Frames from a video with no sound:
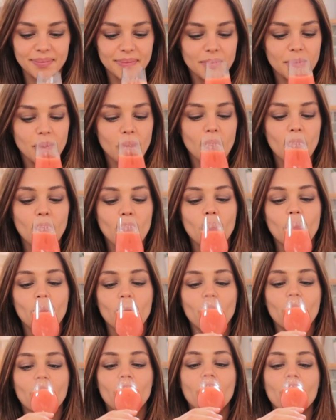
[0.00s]

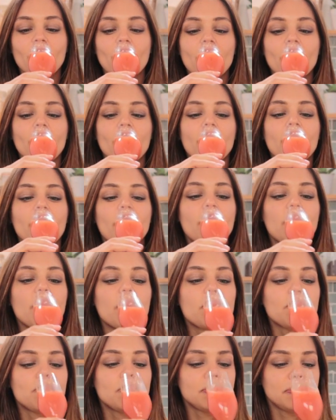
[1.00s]

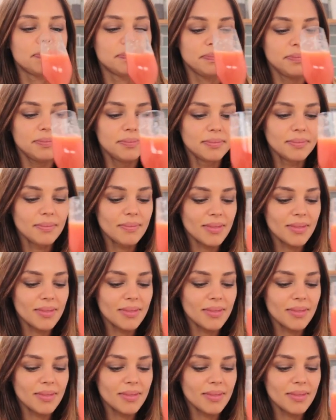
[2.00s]
No one is speaking in this clip.